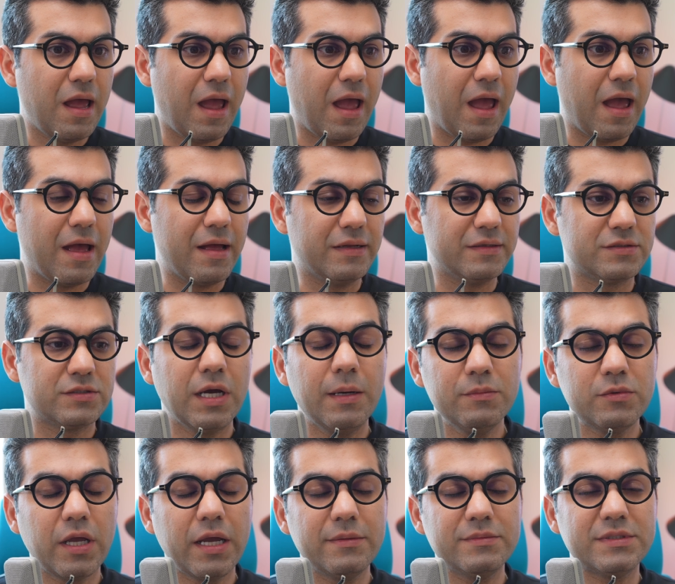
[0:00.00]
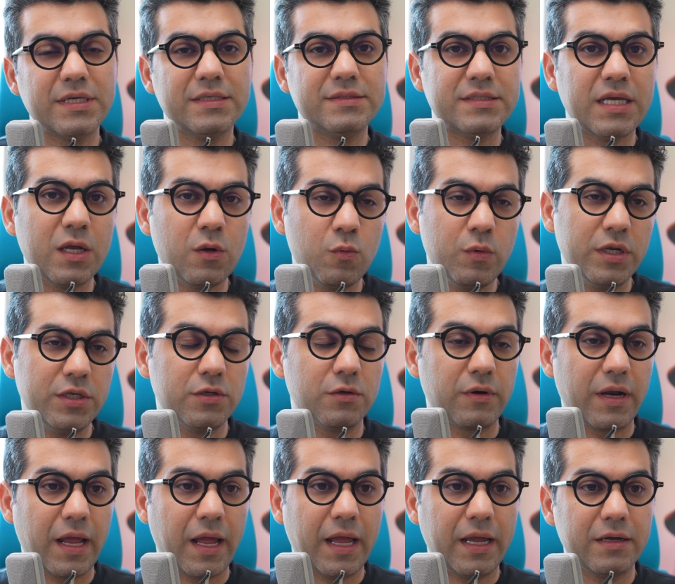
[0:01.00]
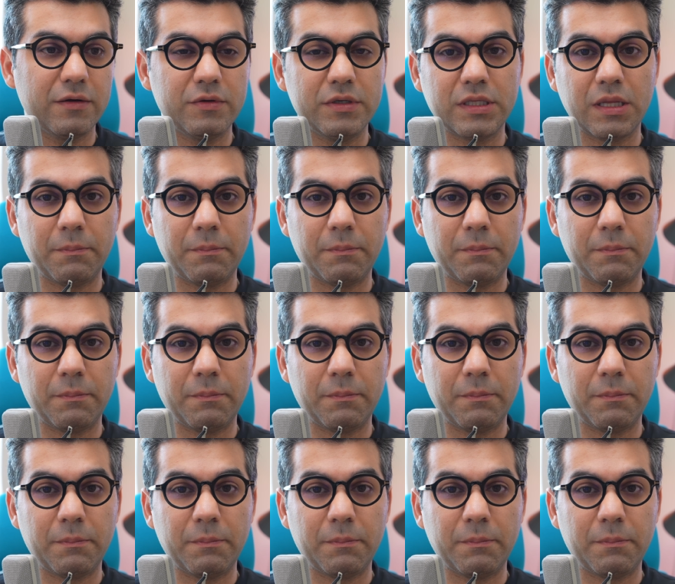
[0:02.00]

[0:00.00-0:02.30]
And sometimes they say when you're angry,